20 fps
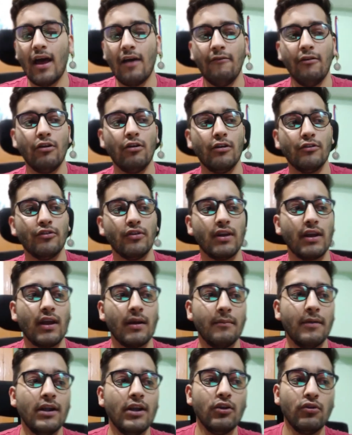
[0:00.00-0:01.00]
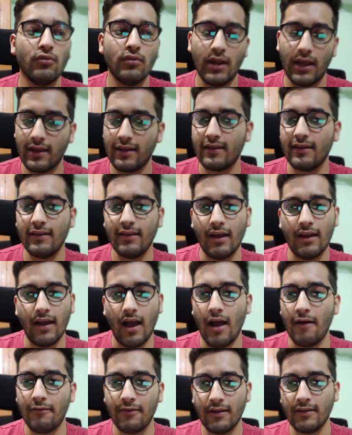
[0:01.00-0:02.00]
I will also recommend you like
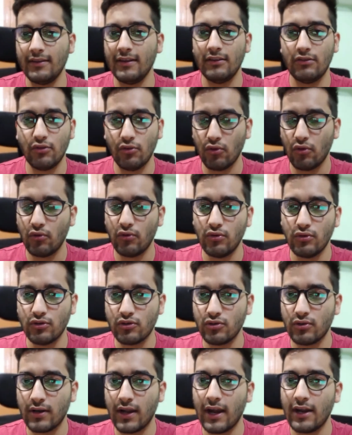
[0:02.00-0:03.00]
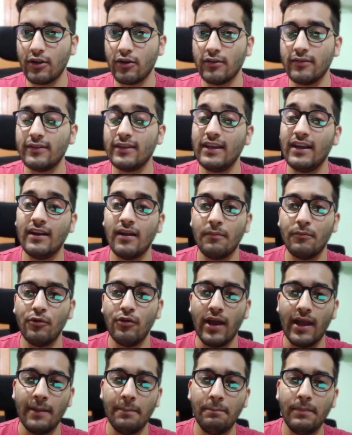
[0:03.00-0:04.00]
after this you you should get your C W
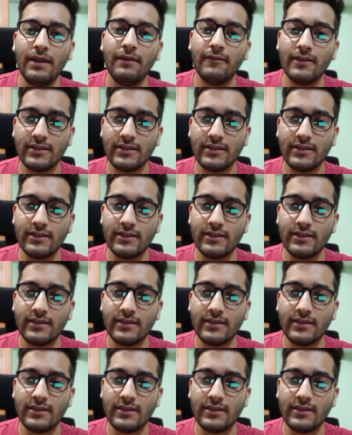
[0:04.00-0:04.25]
N P,